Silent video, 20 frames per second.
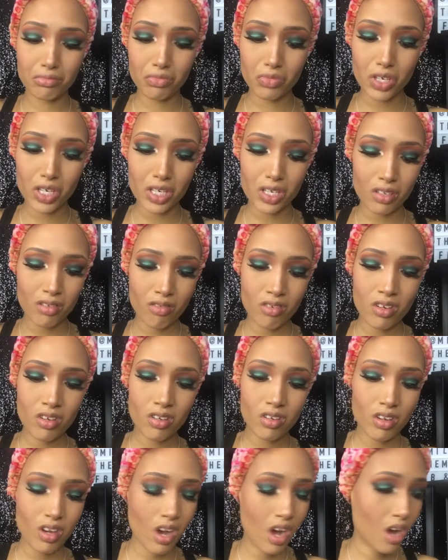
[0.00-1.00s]
one.
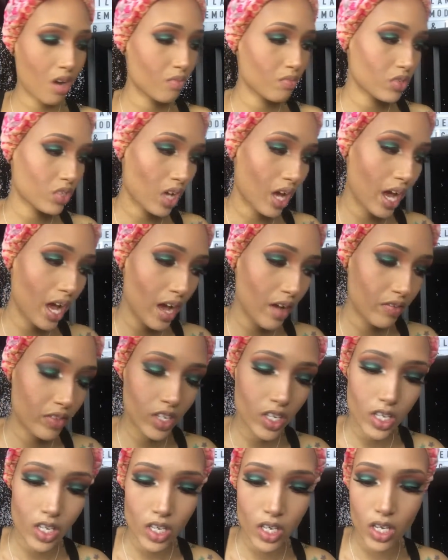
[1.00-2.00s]
So I have
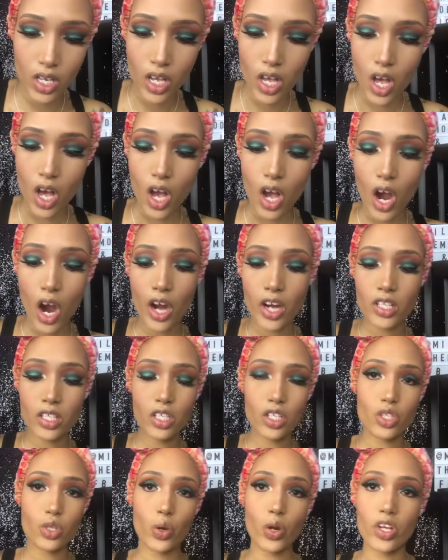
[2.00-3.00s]
the
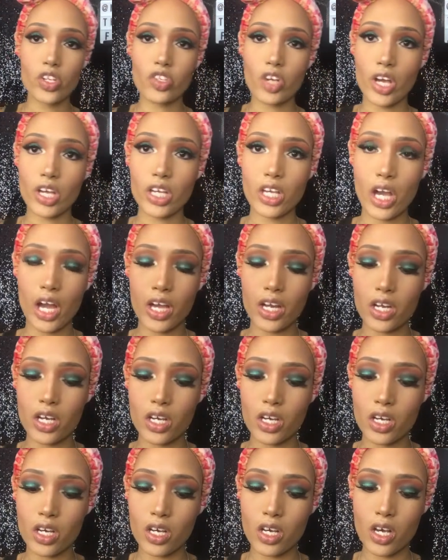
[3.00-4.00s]
Artist Couture and Jackie
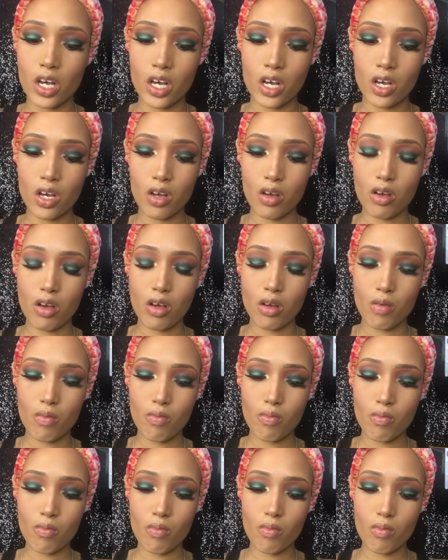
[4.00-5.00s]
Aina
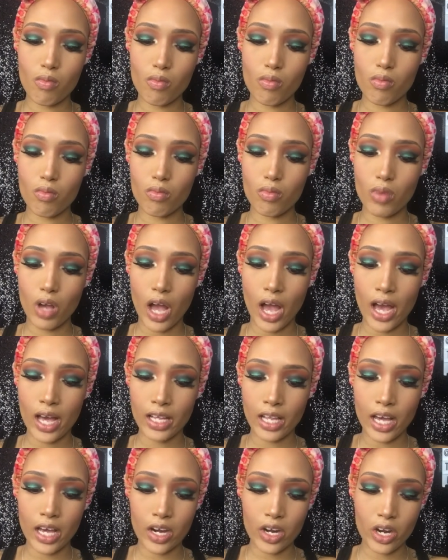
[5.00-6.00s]

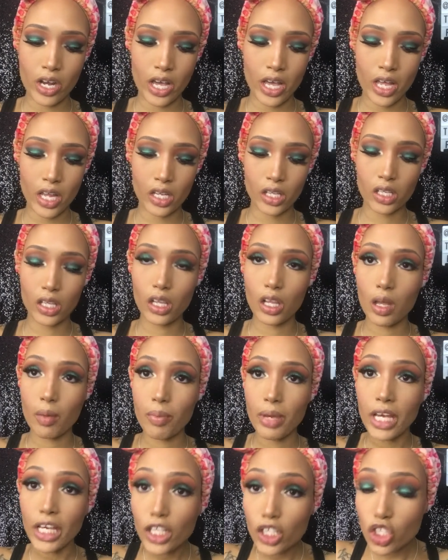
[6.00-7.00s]
highlighter in La
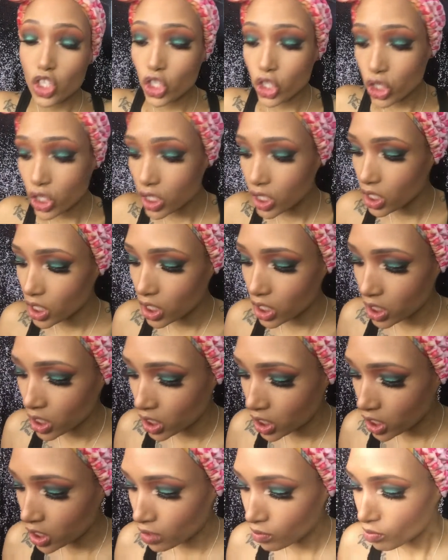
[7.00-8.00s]
Peach.
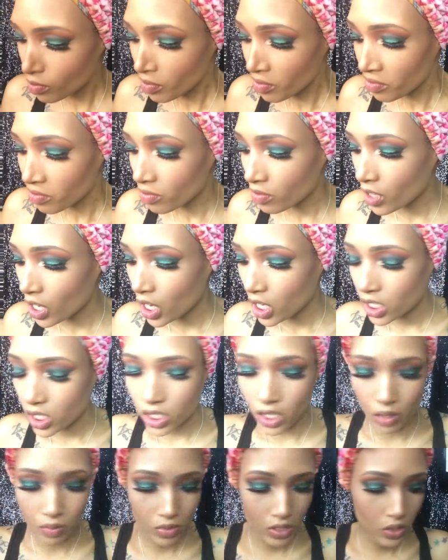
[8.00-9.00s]

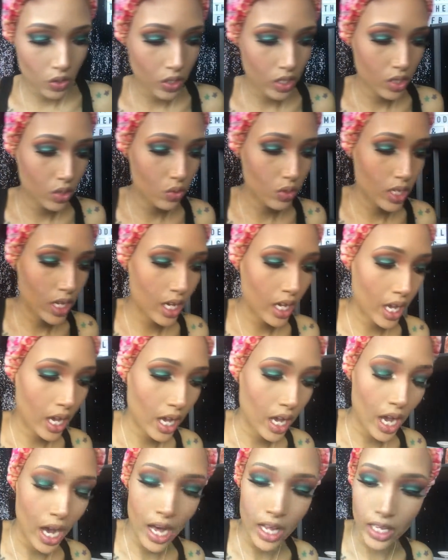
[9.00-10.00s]
So I'm just going to take
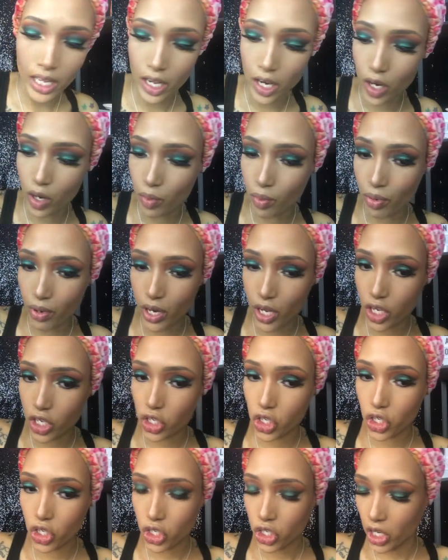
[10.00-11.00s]
a highlighter
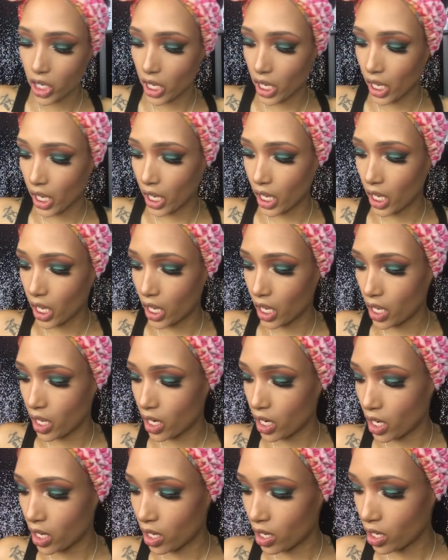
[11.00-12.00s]
brush
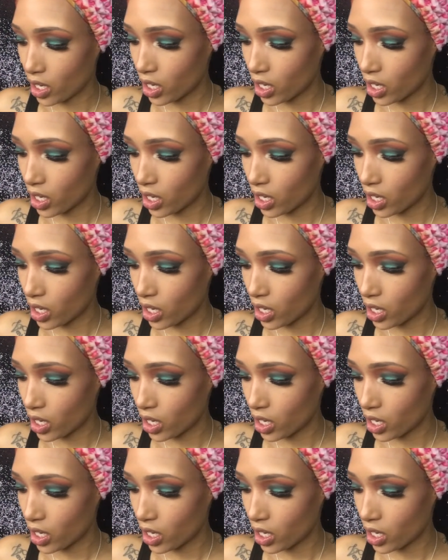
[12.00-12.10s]
and